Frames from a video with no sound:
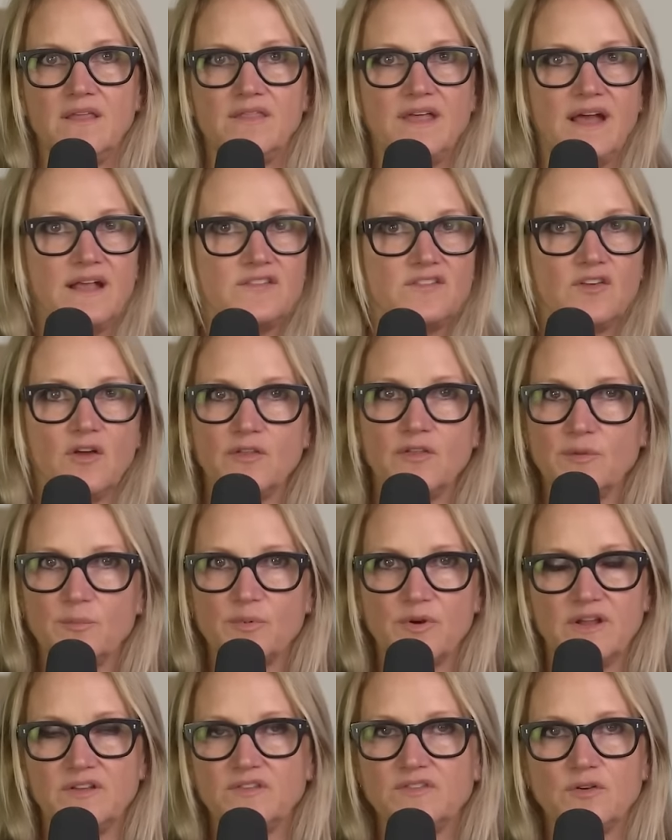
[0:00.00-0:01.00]
that's all the
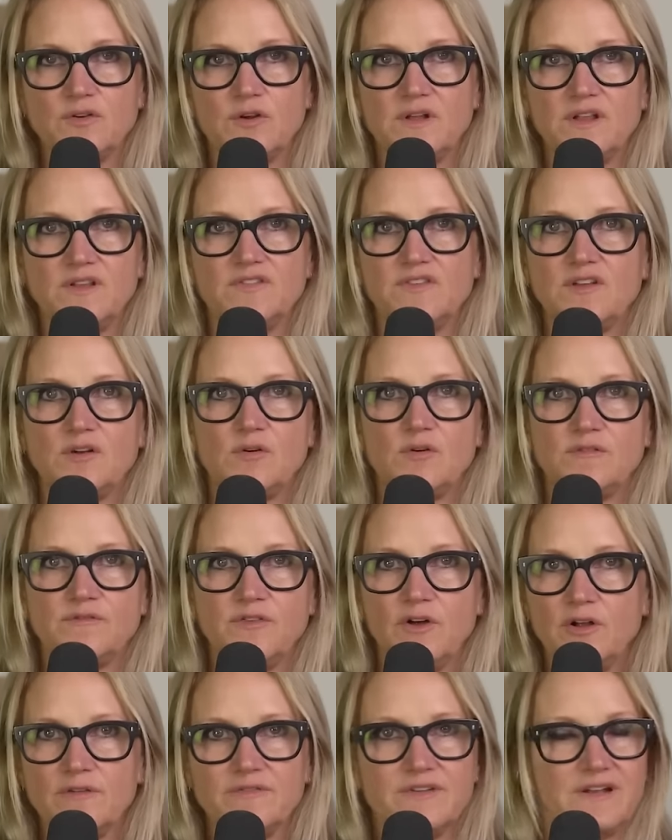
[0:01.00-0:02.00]
brain circuits that are
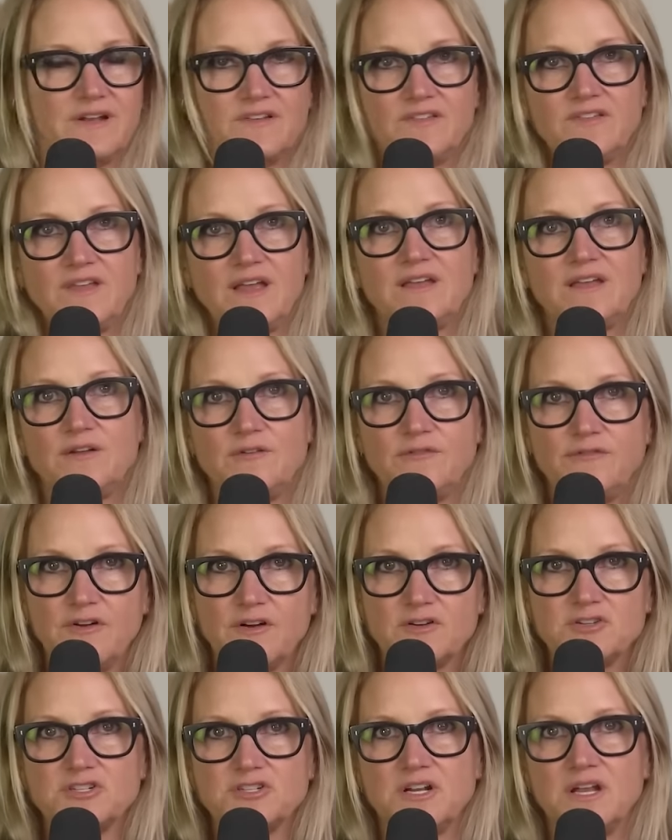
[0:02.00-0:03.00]
involved in executive
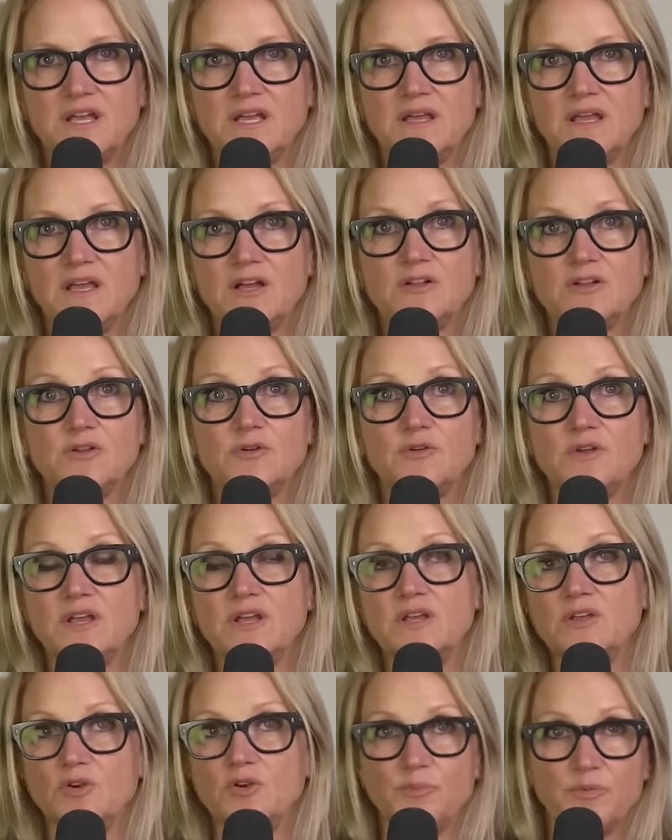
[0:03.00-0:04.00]
functioning,
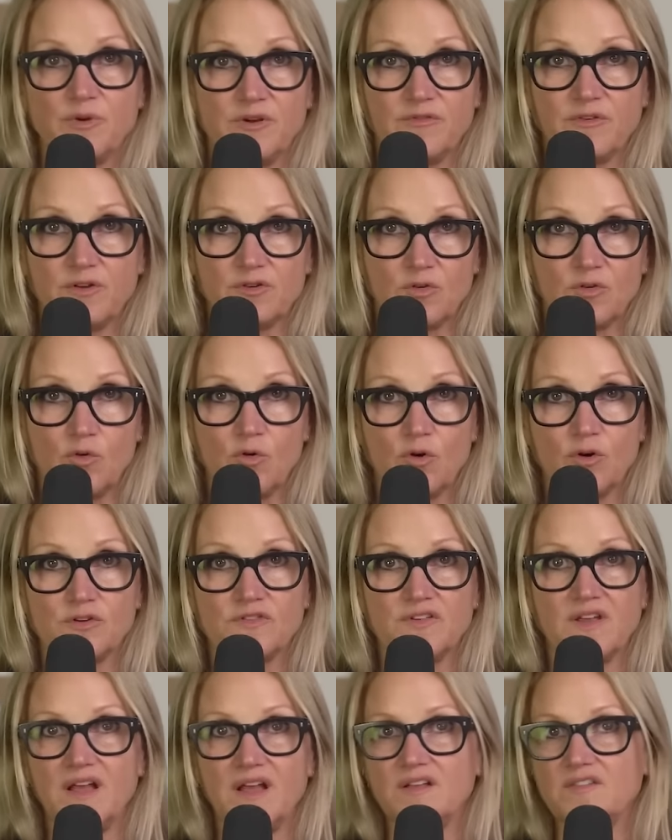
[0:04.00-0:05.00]
including your prefrontal
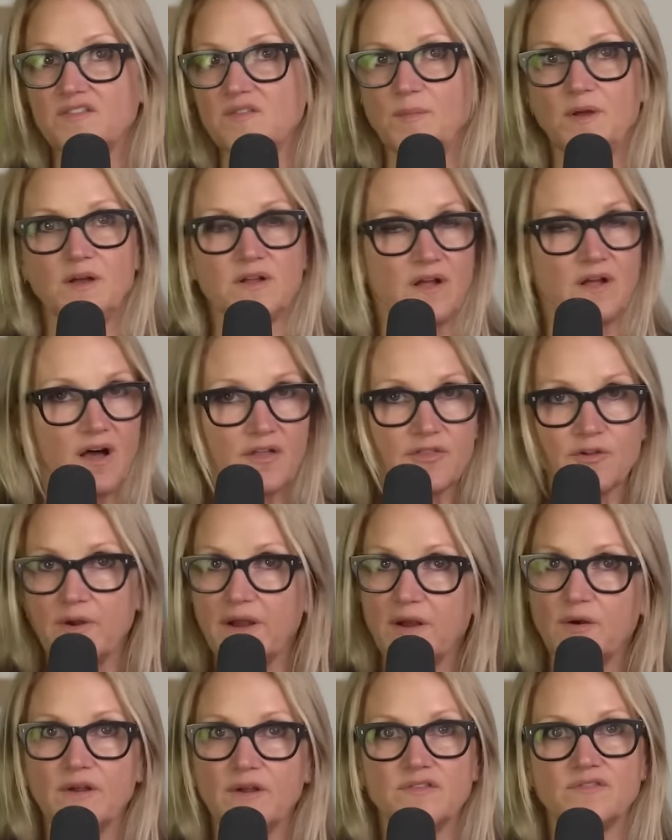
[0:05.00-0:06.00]
cortex, among
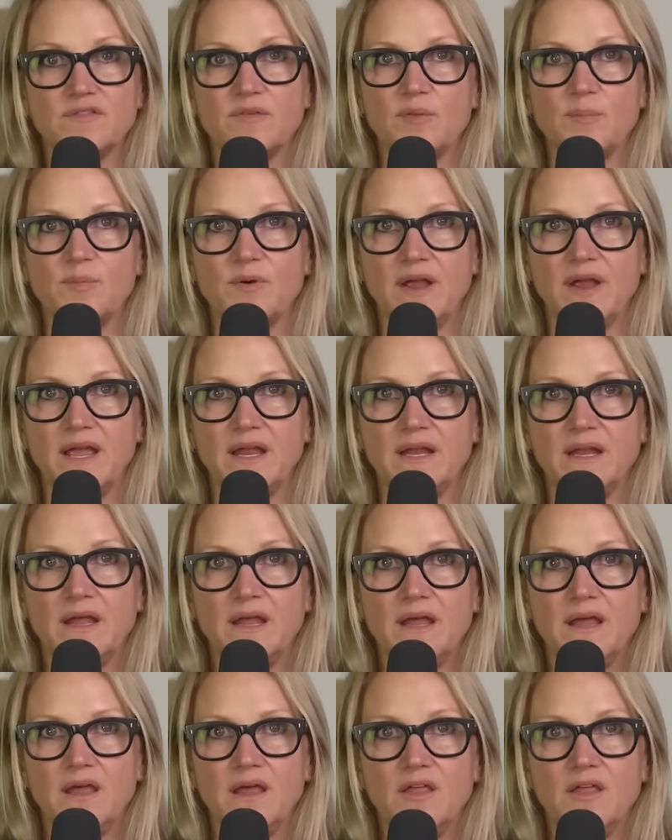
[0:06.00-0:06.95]
other areas of the brain.